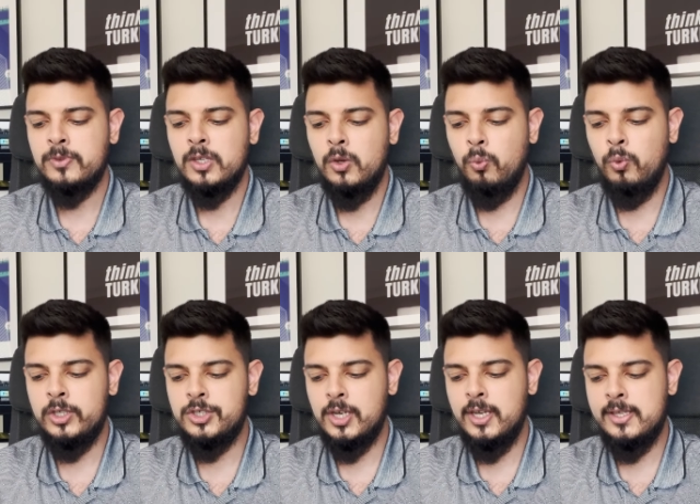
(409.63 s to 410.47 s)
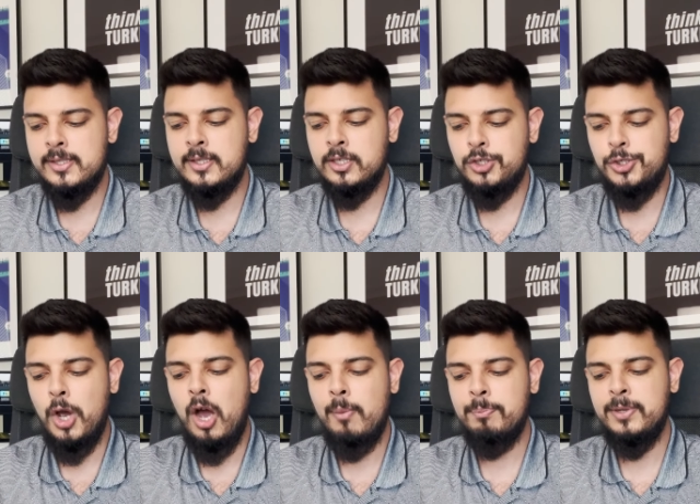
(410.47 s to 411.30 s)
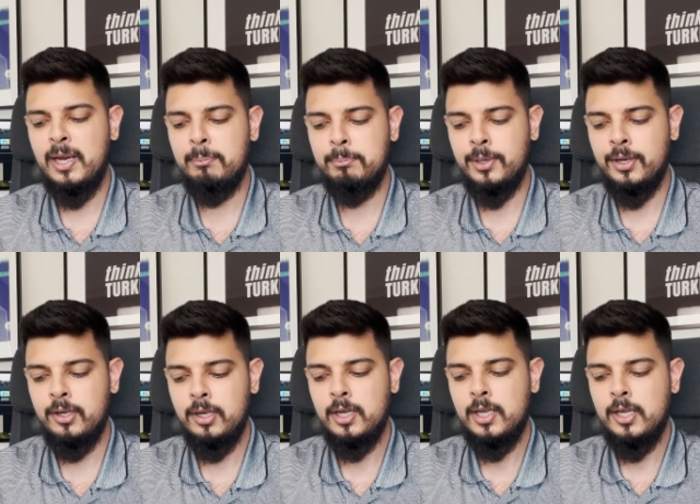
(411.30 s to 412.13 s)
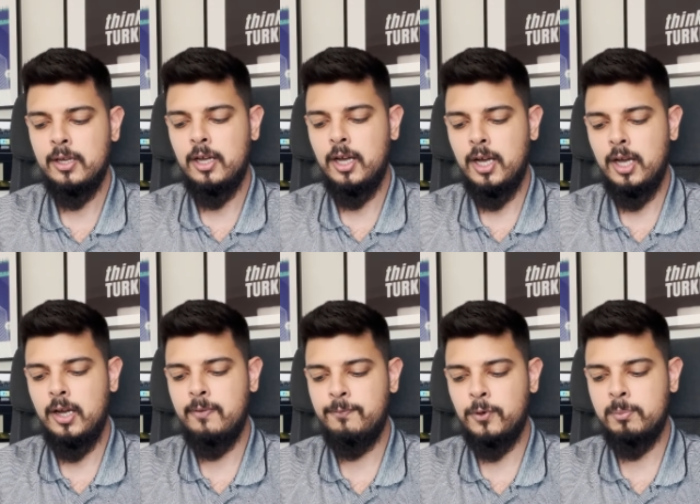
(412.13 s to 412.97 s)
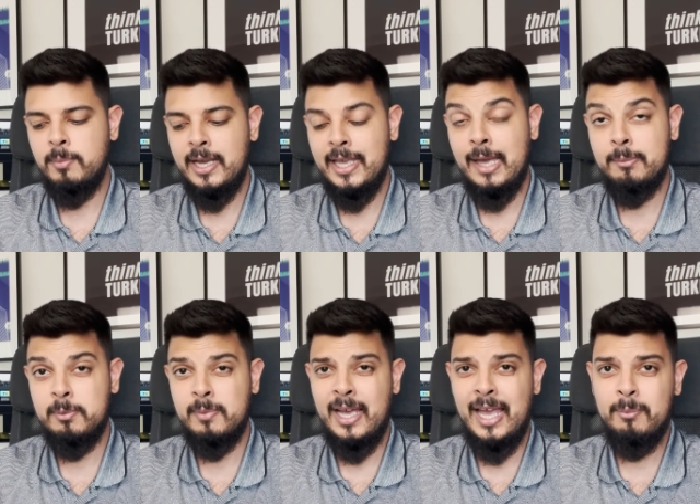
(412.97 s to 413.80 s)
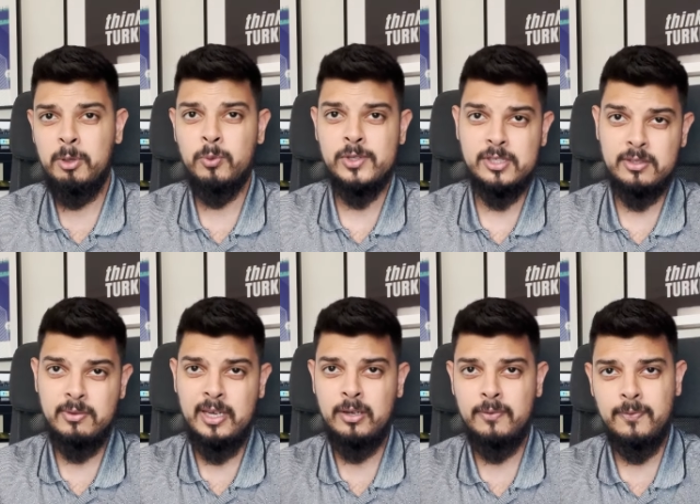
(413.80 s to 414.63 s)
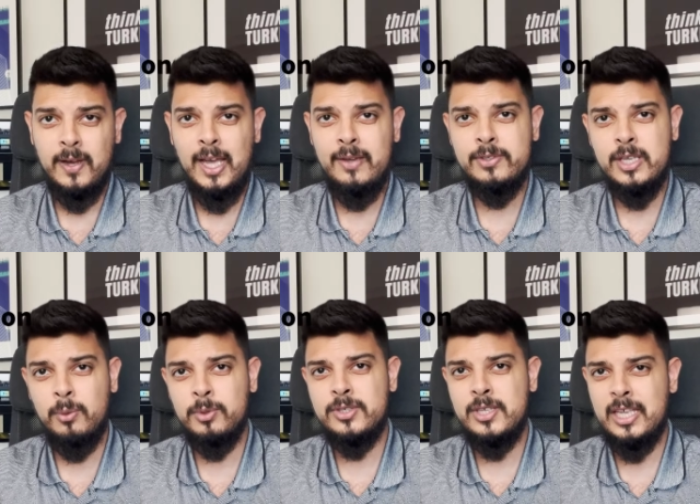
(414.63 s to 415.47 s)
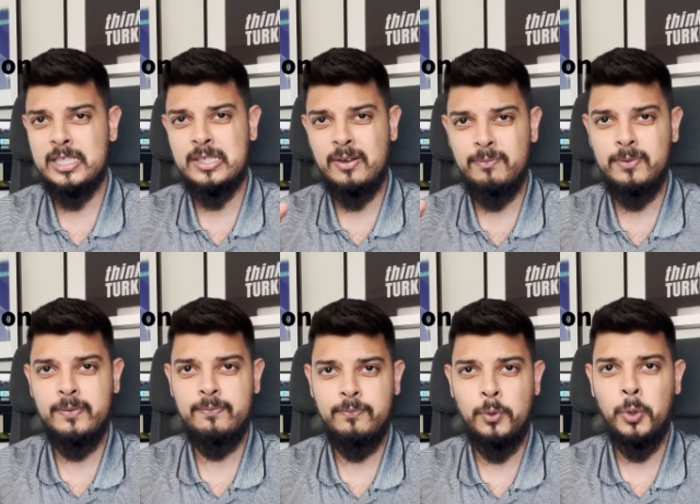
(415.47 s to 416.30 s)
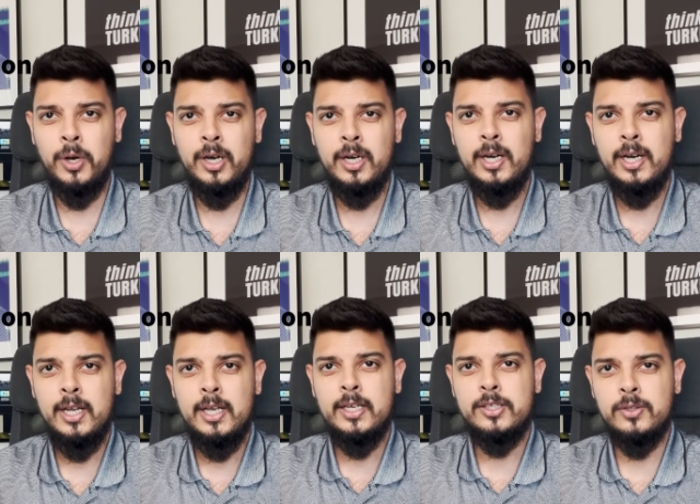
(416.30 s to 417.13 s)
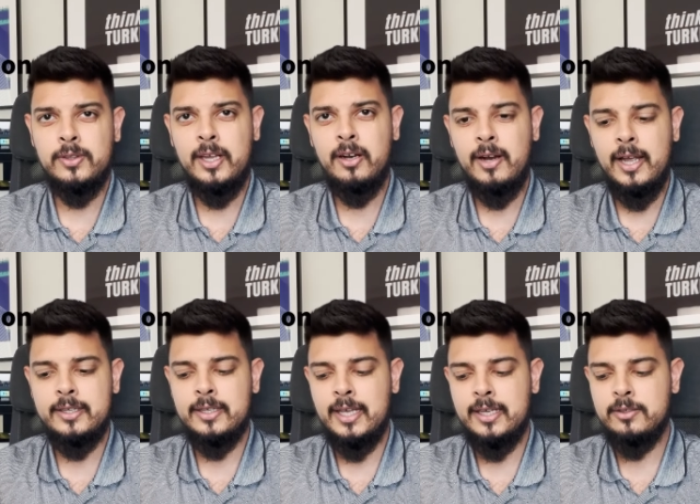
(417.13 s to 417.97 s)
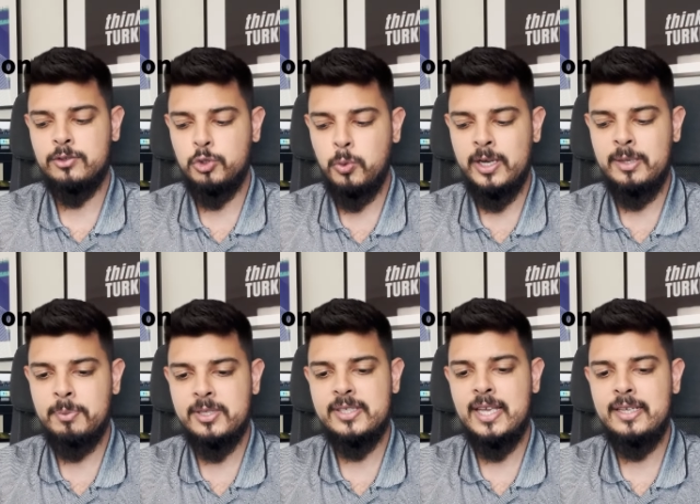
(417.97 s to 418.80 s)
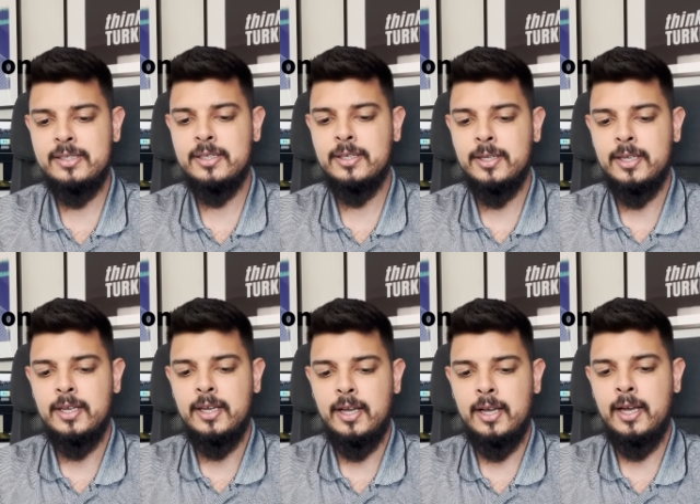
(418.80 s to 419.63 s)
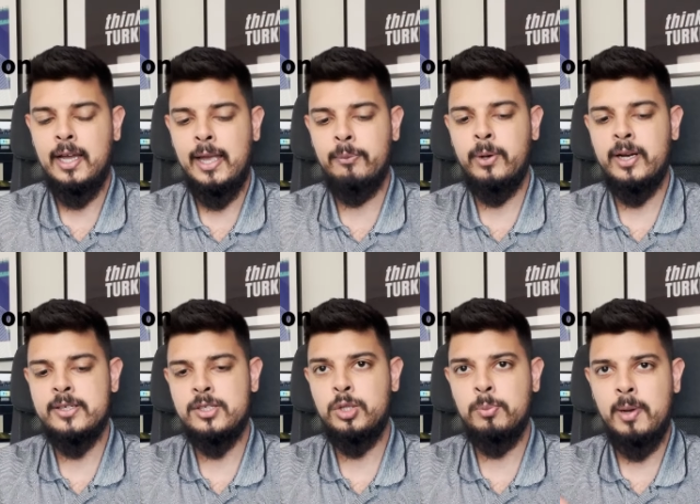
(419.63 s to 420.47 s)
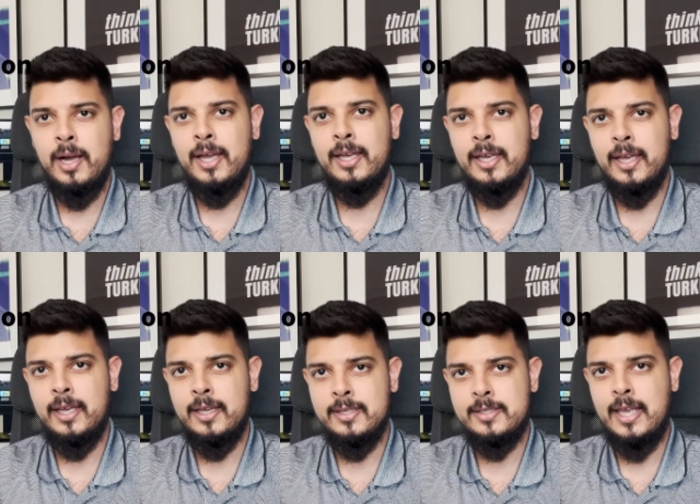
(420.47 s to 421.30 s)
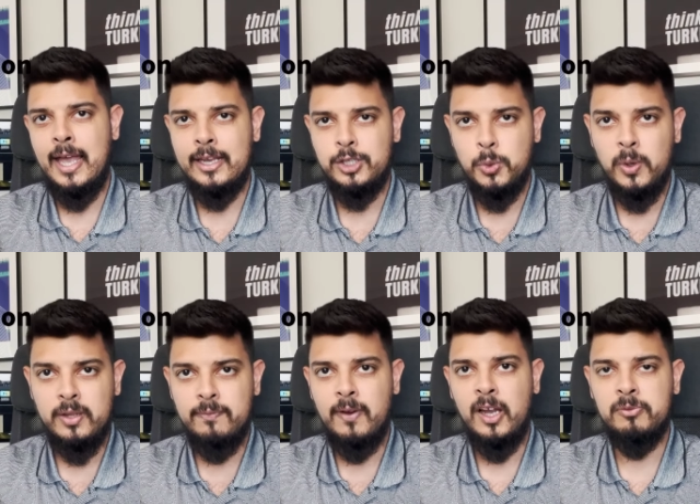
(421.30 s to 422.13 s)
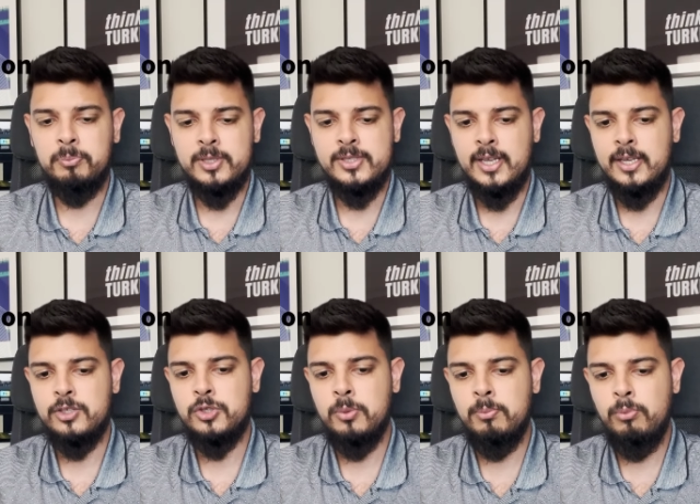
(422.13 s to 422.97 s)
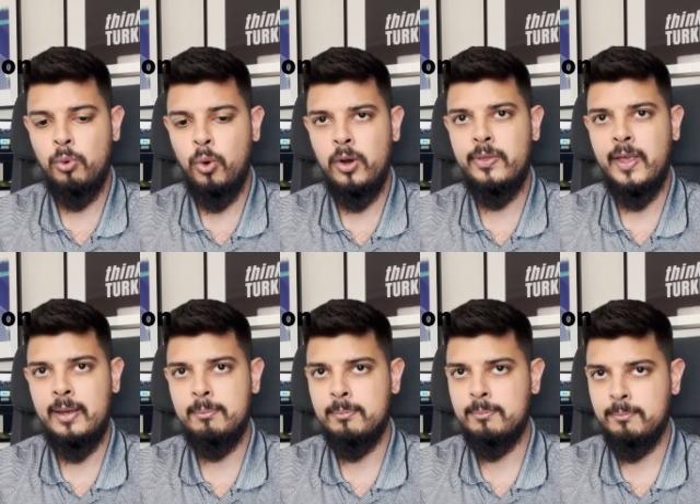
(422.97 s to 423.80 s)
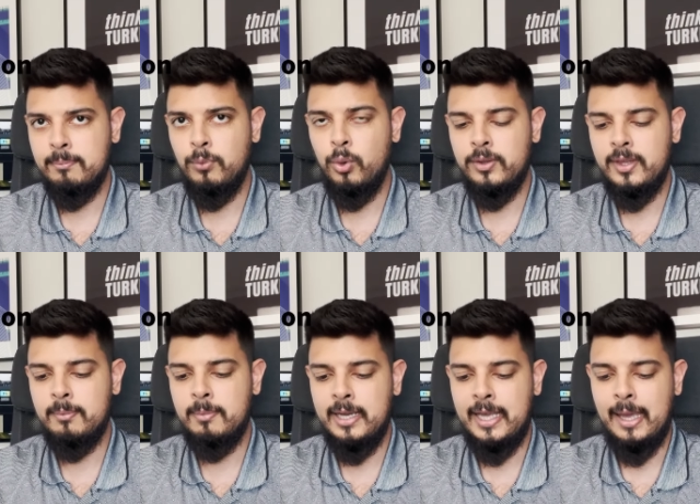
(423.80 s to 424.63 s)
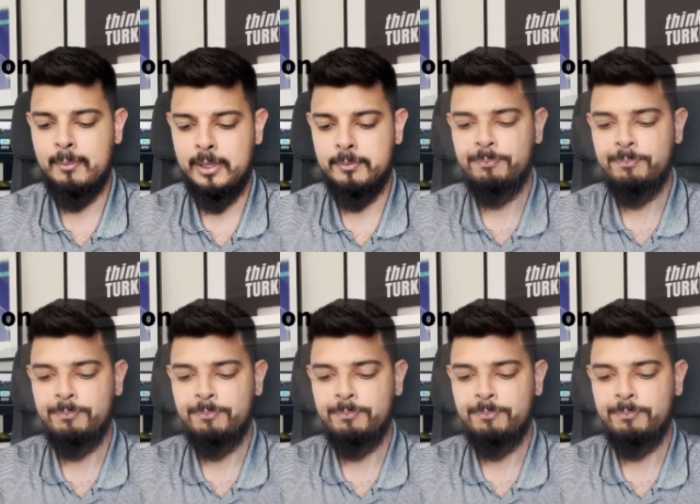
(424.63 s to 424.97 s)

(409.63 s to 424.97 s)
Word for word: which is the top number uh, for Miami. Miami was three to five, so I would say it's roughly four. So they're at like 20%, uh, whereas Dubai is at 25%. So more than more than Miami.